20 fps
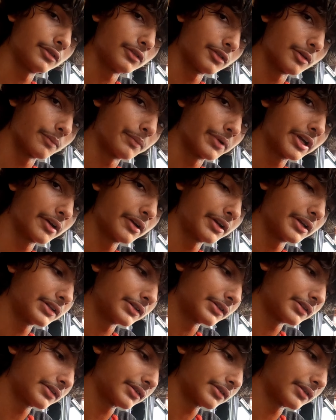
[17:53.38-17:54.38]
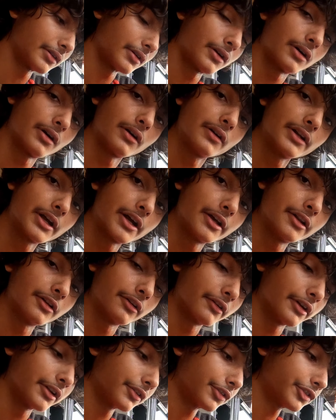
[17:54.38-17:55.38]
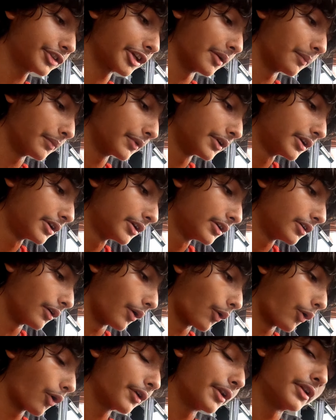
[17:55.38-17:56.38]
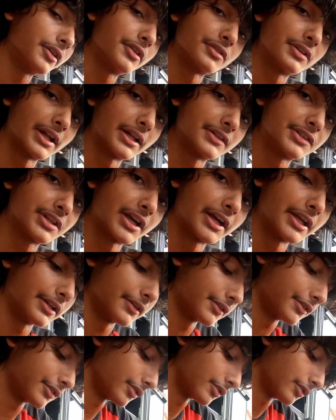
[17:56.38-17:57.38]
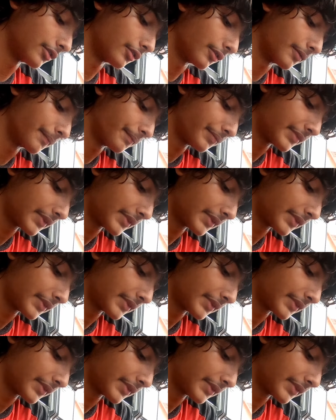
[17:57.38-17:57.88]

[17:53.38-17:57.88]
your bearings are not in the greatest shape, or they're just not tightened. So